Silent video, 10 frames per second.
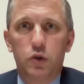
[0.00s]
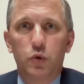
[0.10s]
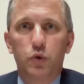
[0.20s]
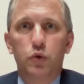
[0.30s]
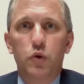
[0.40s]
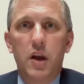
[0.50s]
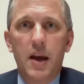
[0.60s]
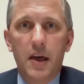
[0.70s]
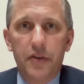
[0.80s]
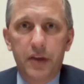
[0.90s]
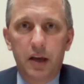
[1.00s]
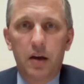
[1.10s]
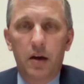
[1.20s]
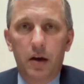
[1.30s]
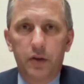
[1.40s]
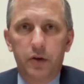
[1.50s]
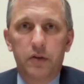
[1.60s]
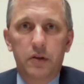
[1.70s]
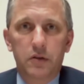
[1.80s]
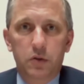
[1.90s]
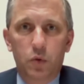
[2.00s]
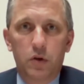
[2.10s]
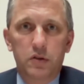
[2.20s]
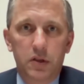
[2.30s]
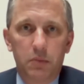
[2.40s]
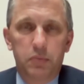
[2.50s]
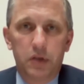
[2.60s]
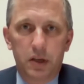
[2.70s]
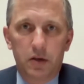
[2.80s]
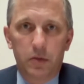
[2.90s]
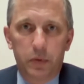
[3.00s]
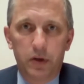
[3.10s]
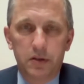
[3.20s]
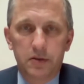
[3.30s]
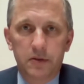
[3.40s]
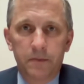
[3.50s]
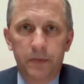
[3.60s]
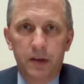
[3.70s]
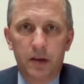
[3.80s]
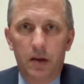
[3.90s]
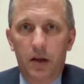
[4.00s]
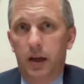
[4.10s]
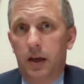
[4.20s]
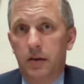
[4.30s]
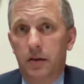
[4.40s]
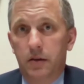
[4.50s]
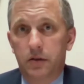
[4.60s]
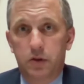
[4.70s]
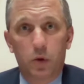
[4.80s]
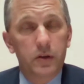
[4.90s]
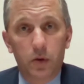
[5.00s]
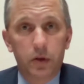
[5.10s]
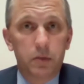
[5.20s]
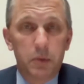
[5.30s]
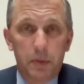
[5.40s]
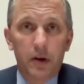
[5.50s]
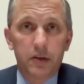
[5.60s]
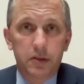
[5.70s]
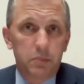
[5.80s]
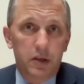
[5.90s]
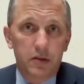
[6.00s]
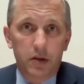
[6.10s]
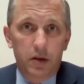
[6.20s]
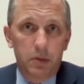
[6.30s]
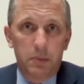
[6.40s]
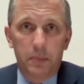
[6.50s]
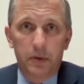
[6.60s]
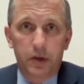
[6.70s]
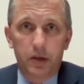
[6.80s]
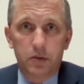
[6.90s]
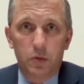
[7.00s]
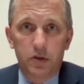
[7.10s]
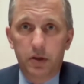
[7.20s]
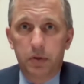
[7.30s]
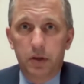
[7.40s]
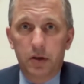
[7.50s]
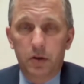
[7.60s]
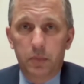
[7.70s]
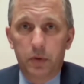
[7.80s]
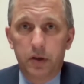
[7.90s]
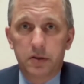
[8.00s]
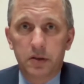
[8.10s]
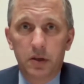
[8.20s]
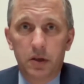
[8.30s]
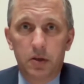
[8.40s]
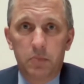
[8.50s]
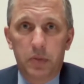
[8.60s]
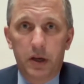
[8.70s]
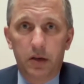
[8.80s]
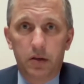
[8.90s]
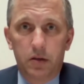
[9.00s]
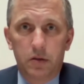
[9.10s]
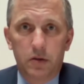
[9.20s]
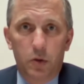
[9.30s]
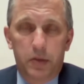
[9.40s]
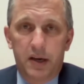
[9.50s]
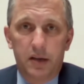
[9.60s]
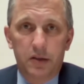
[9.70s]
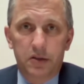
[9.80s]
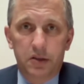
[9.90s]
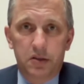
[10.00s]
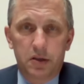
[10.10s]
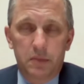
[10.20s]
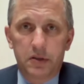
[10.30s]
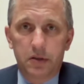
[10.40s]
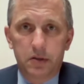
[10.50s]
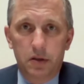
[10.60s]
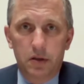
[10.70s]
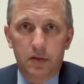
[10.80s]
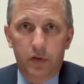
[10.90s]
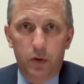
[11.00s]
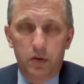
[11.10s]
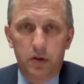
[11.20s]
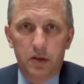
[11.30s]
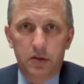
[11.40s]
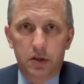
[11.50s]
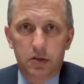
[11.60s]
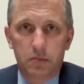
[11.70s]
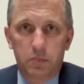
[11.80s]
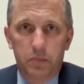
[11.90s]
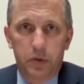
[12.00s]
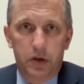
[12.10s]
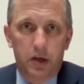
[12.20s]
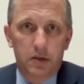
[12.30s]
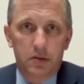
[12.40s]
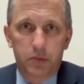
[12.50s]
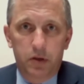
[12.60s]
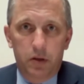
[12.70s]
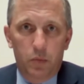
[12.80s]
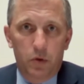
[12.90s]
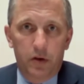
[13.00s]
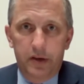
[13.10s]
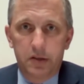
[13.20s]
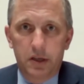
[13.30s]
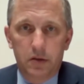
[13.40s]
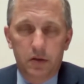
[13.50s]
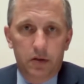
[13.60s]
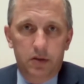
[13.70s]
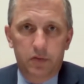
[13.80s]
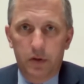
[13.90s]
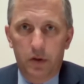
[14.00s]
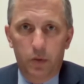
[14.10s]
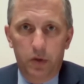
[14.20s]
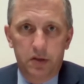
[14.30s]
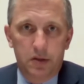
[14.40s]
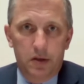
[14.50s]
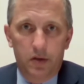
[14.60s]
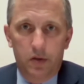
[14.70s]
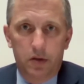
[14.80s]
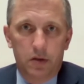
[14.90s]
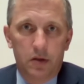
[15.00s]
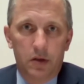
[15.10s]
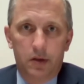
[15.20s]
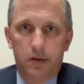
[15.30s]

to do nothing other than score cheap political points. And so it's going to be partisan because there are going to be people trying to score cheap political points, but there's no policy substance to this vote. It's just putting the world on tenterhooks for no reason other than